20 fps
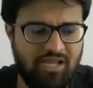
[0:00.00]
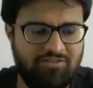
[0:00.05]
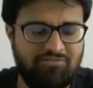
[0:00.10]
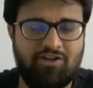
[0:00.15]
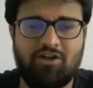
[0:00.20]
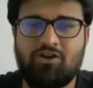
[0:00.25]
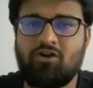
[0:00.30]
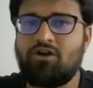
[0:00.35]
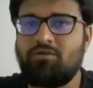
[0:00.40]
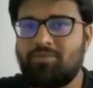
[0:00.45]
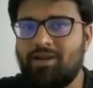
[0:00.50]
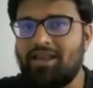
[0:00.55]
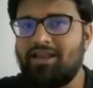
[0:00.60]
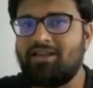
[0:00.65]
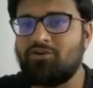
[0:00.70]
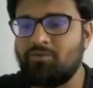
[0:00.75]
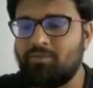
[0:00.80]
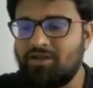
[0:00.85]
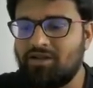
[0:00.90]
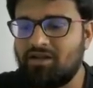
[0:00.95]
and we are not
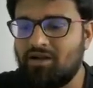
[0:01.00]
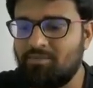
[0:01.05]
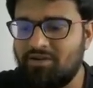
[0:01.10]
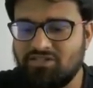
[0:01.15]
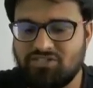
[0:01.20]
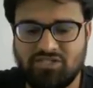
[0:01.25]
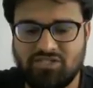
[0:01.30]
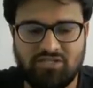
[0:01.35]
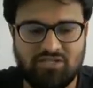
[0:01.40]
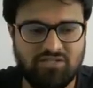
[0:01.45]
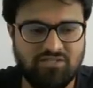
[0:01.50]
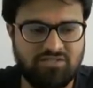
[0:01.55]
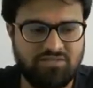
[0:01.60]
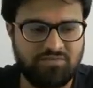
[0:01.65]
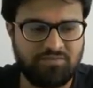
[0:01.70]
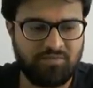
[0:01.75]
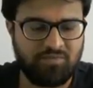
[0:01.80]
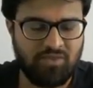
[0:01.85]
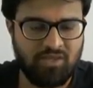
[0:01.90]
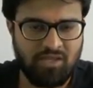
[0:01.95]
planning to become engineers.
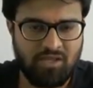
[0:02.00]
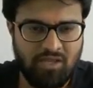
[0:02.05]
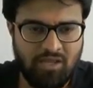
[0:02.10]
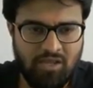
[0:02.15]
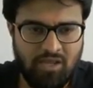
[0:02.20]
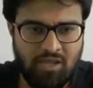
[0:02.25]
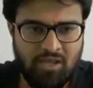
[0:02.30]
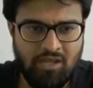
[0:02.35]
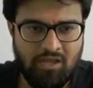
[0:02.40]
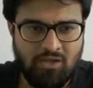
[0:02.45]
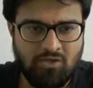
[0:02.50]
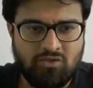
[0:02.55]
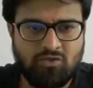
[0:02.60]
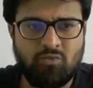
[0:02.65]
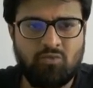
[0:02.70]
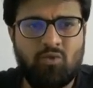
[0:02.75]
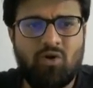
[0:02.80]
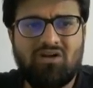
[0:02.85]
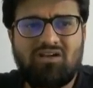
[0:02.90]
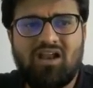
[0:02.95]
So
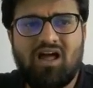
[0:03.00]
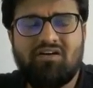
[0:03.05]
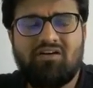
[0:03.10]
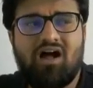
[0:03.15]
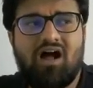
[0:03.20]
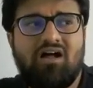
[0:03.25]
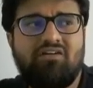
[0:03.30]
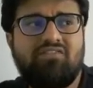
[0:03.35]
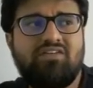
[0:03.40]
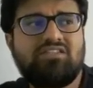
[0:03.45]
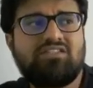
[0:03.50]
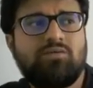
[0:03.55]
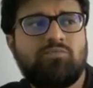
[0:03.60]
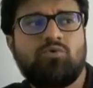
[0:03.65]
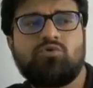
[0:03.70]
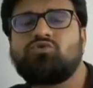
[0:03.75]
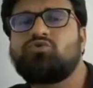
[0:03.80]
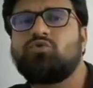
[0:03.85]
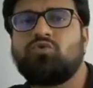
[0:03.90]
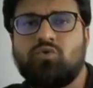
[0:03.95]
what are we
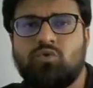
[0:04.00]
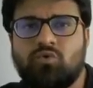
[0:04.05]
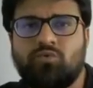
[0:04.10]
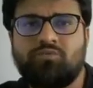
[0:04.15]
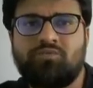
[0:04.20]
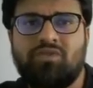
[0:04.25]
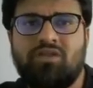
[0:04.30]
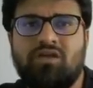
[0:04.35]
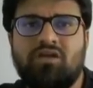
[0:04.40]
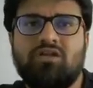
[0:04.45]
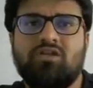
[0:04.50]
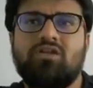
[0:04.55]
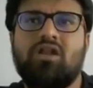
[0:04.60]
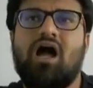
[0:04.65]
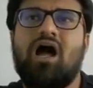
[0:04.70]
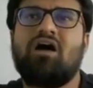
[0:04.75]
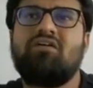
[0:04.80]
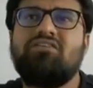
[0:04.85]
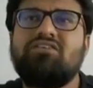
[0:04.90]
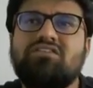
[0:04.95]
supposed to know?
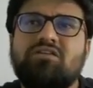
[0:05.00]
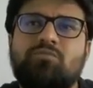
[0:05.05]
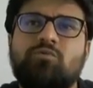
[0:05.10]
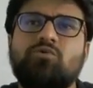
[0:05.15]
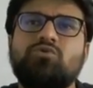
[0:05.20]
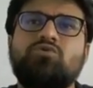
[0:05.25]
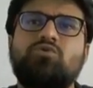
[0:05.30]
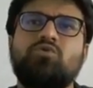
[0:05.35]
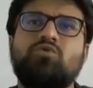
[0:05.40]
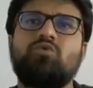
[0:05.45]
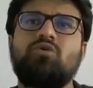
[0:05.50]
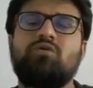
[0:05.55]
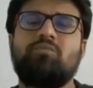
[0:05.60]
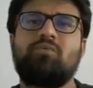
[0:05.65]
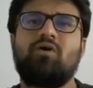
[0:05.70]
Are we supposed to know